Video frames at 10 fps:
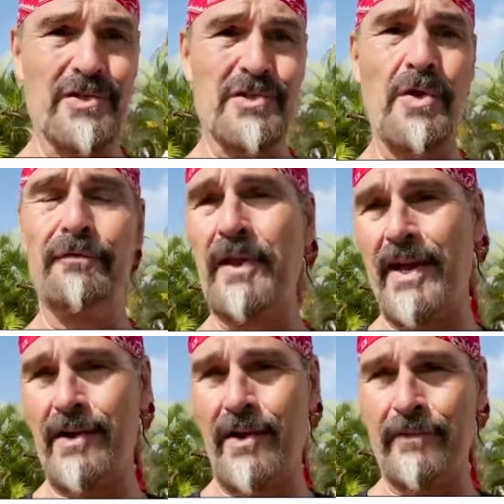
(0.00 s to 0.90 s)

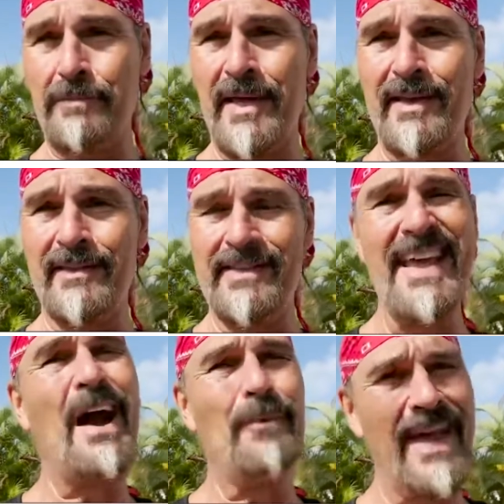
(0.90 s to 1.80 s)
Snowflake calls because,
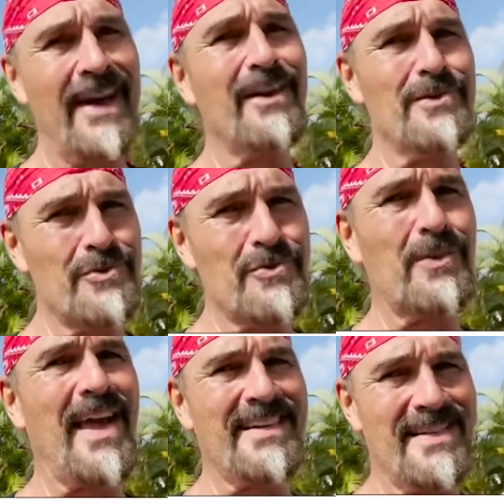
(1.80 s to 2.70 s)
yeah, we had
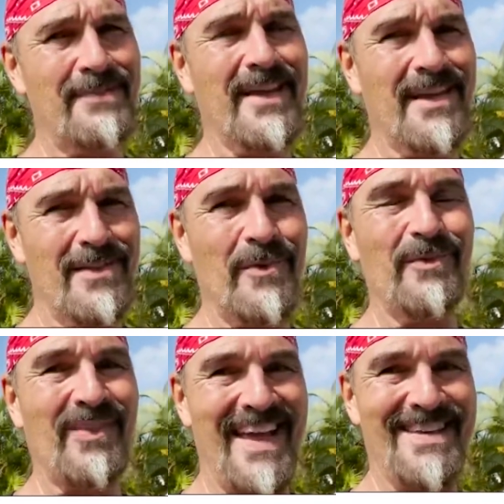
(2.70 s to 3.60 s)
unusual activity in
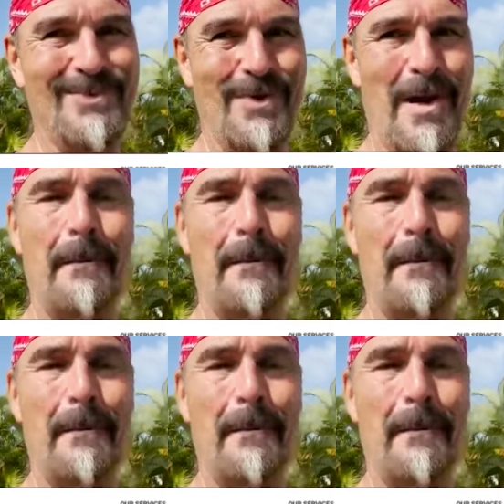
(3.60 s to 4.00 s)
those as well.